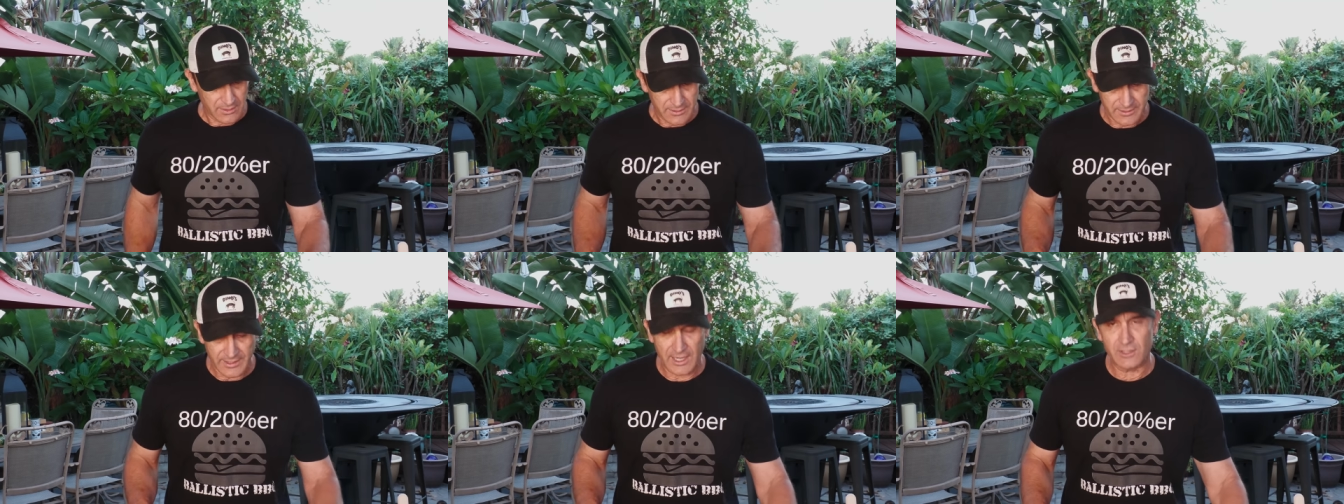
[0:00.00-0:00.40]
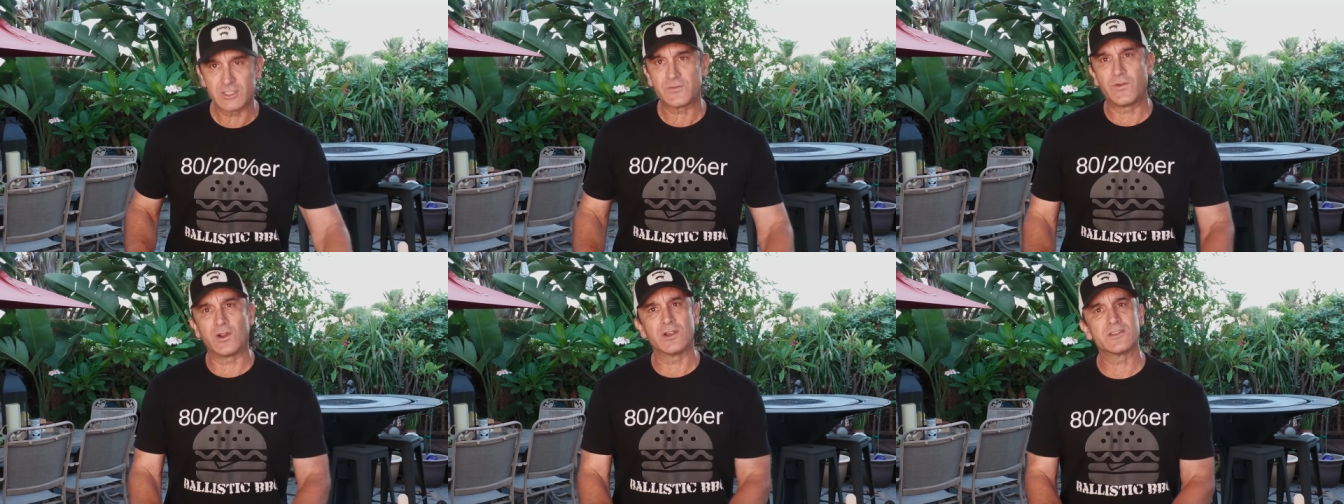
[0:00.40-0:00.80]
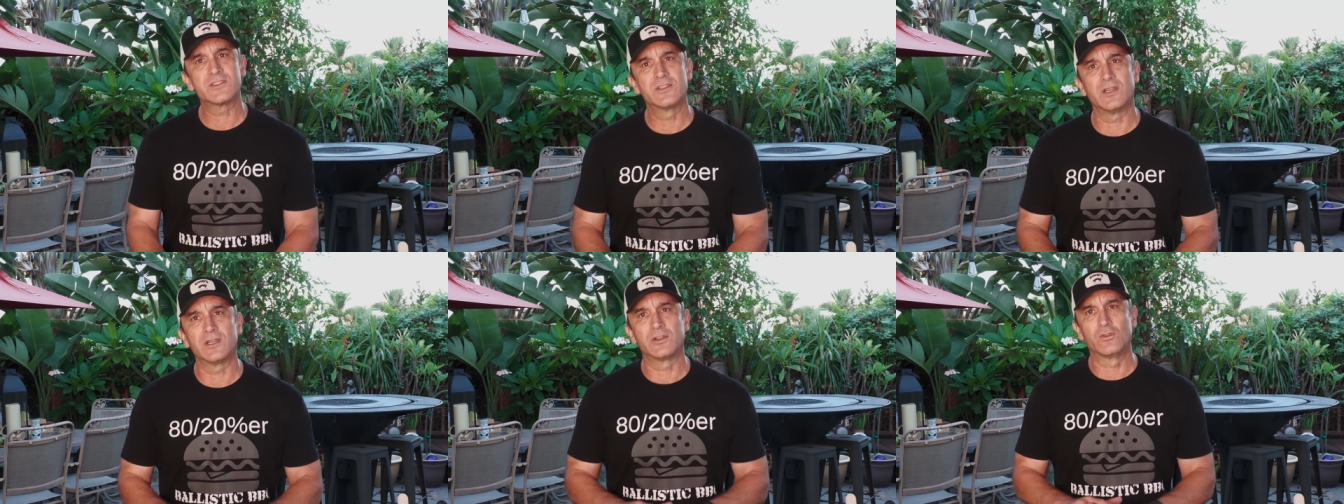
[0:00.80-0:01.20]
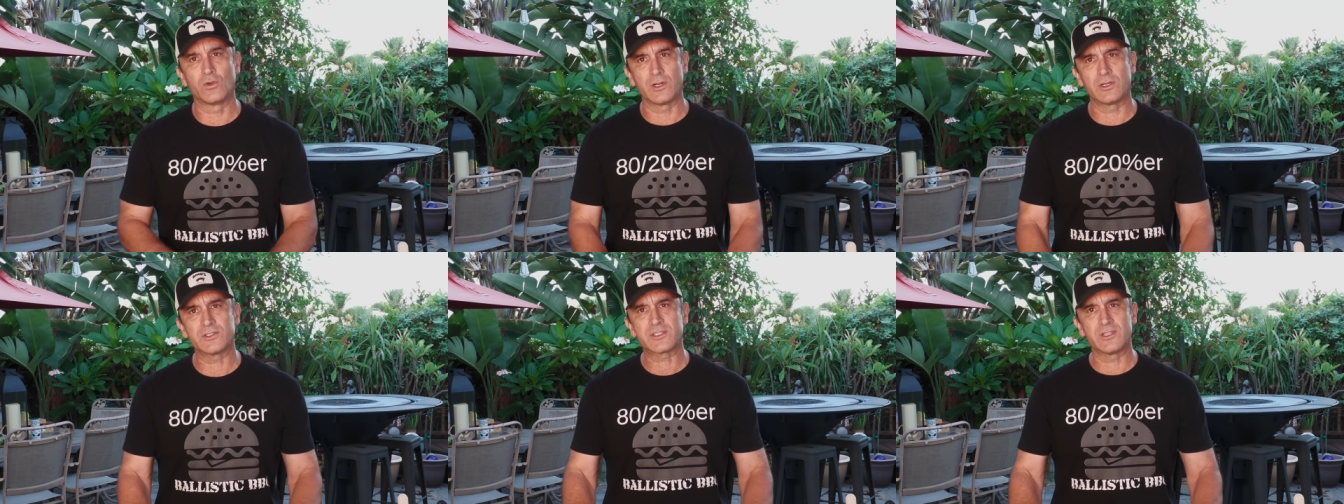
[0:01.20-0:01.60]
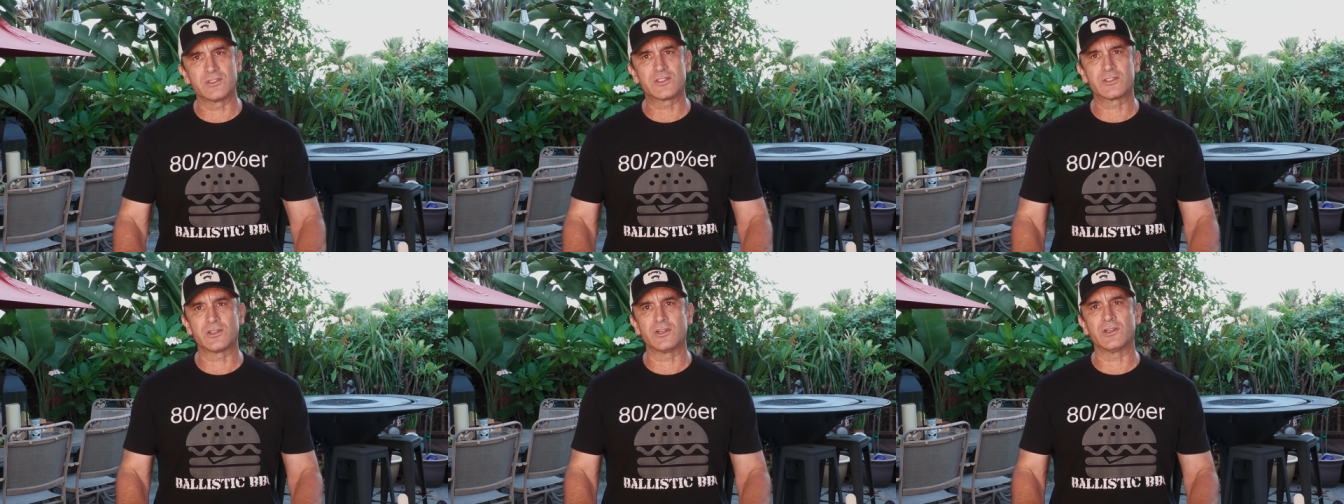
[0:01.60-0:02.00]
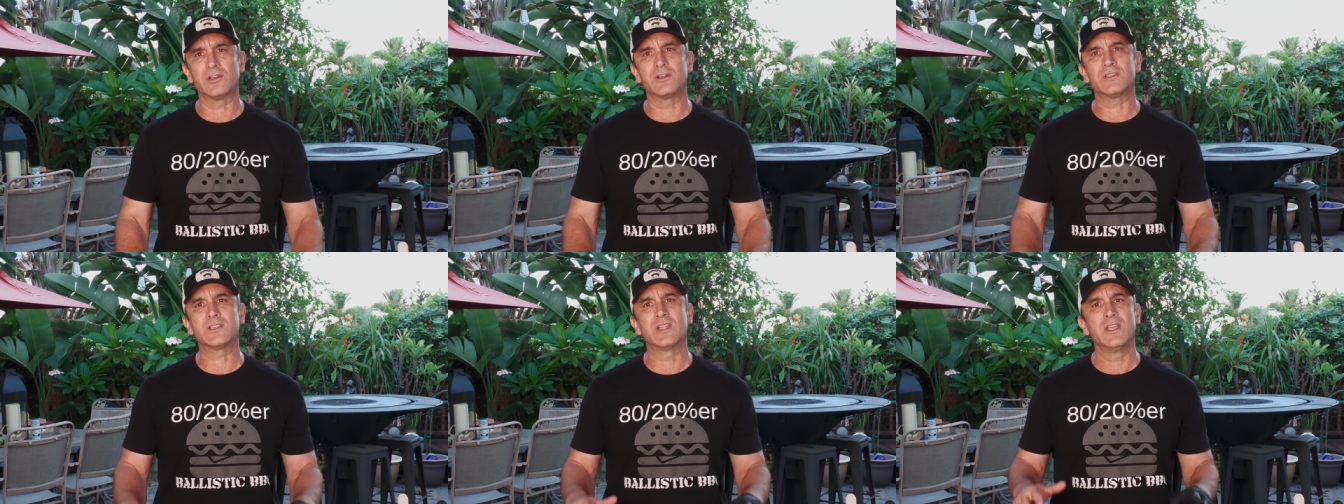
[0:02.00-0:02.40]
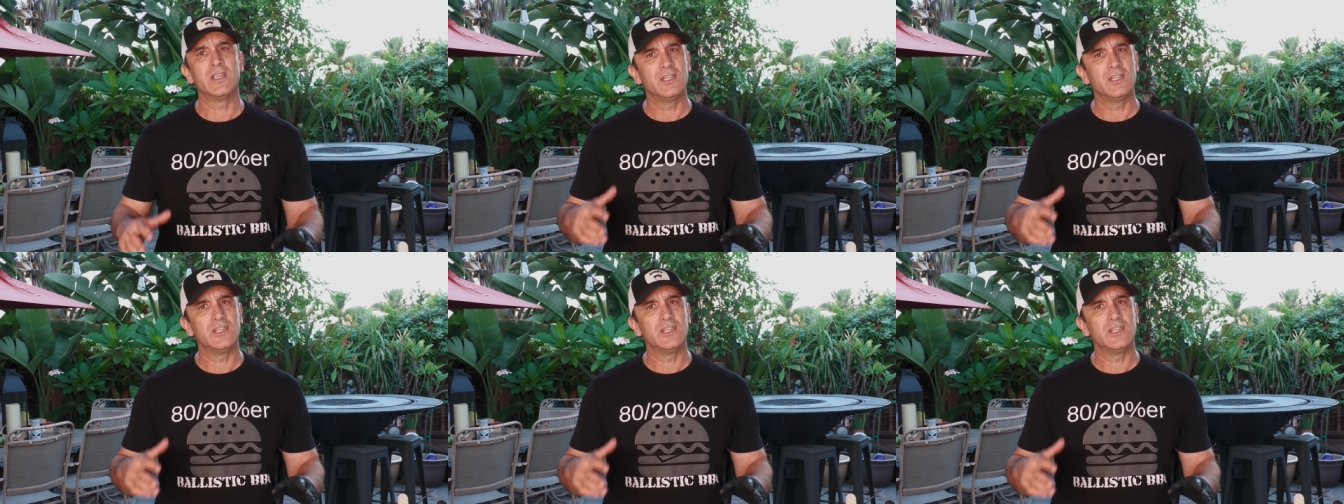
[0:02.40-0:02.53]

Now, as far as the griddle's concerned,